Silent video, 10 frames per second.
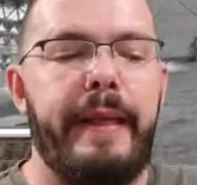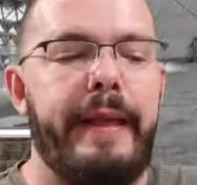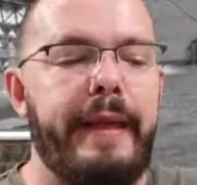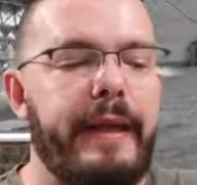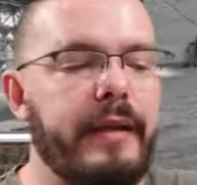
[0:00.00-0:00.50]

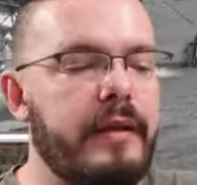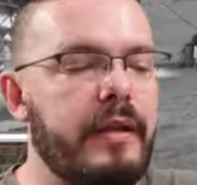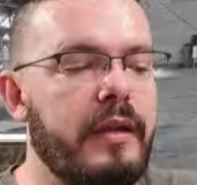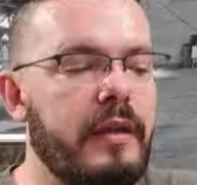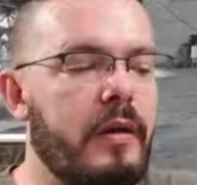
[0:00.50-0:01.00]
and
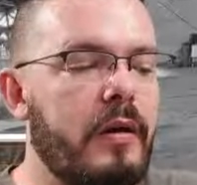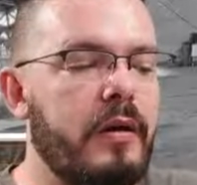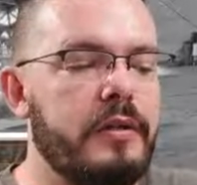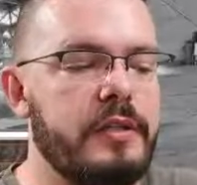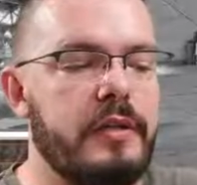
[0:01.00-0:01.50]
a
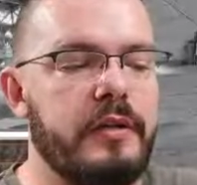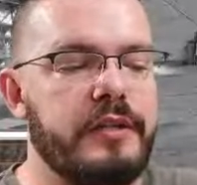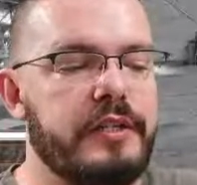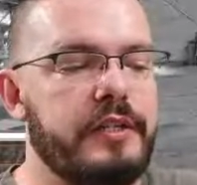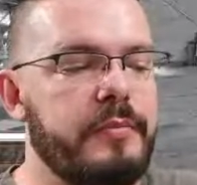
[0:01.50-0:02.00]
large
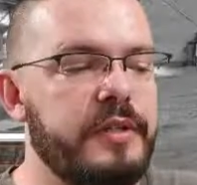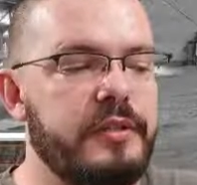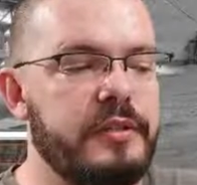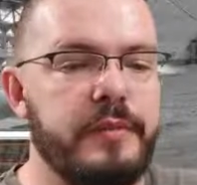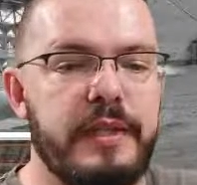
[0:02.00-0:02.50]

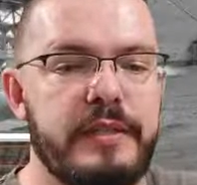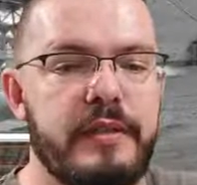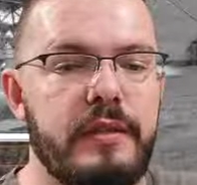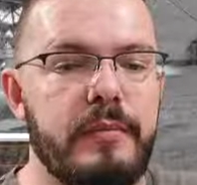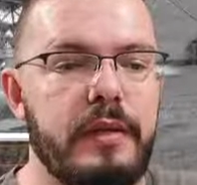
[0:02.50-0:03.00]
exhibition space in
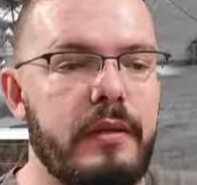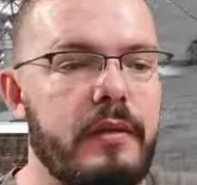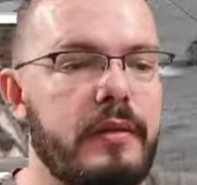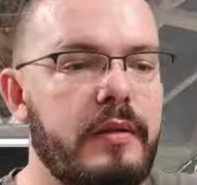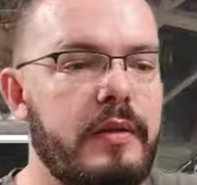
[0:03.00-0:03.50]
the middle,
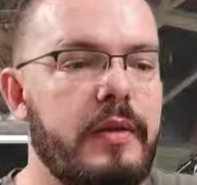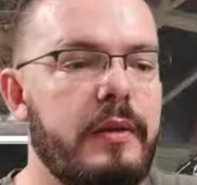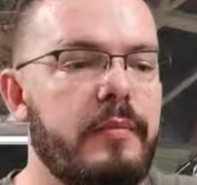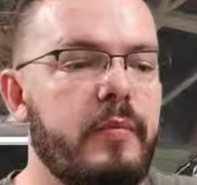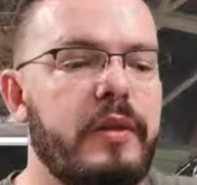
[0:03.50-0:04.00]

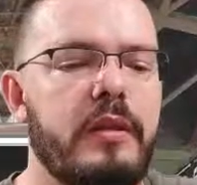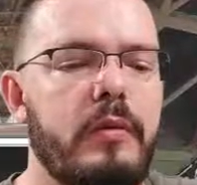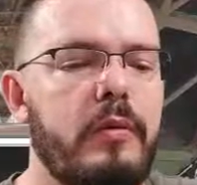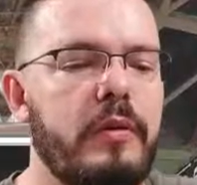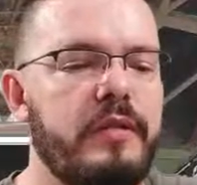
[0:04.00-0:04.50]
with
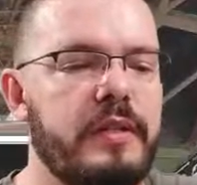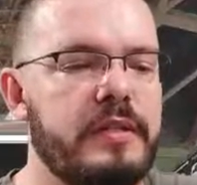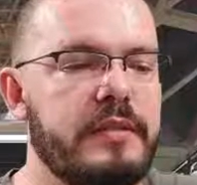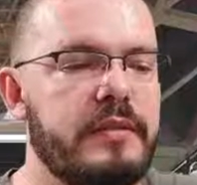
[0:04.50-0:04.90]
all of this